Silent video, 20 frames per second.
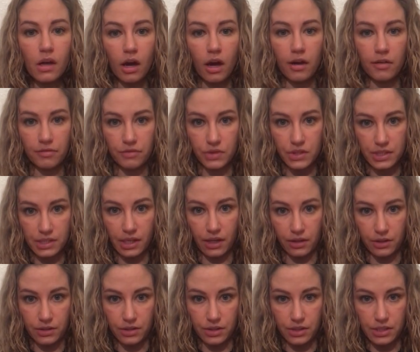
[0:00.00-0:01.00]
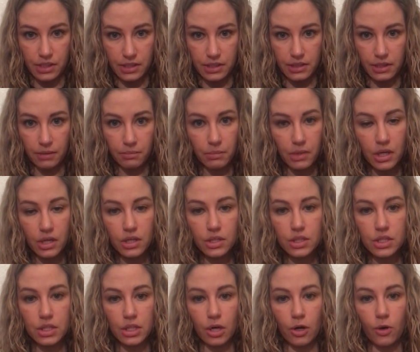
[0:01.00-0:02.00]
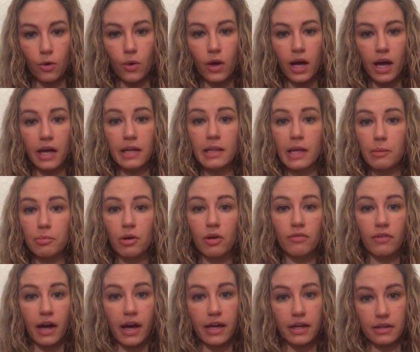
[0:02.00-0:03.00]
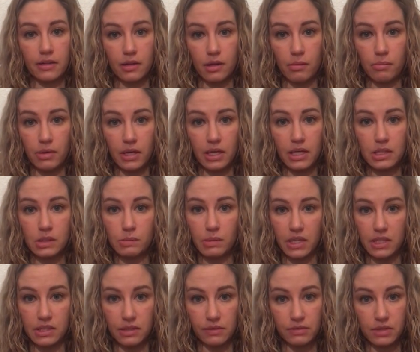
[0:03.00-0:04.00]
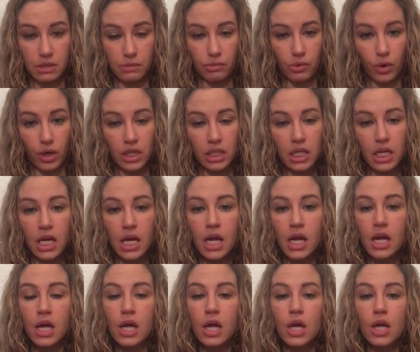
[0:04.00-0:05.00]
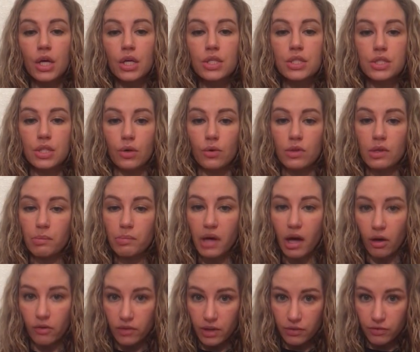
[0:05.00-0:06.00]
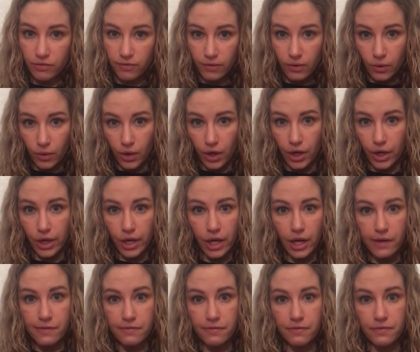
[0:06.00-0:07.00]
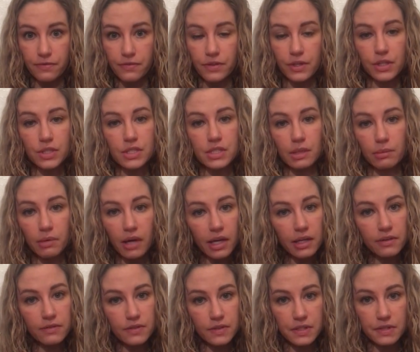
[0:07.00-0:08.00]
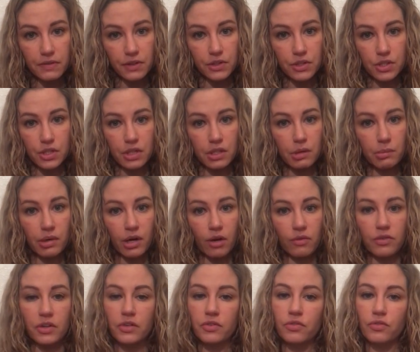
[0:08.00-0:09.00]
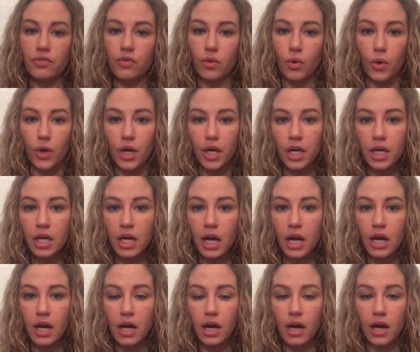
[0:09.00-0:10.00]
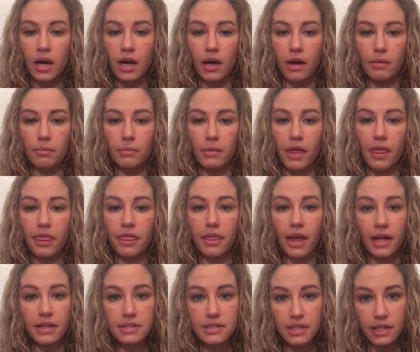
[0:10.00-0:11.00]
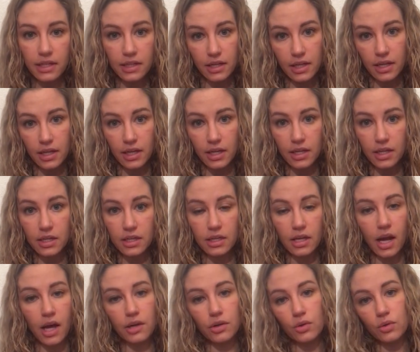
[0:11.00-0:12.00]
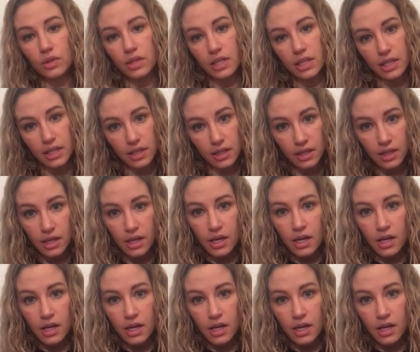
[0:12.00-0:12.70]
of the skeletal system. So, and they provide the biggest base of support. So the pelvic floor, if there's some kind of dysfunction in the pelvic floor, that's gonna not only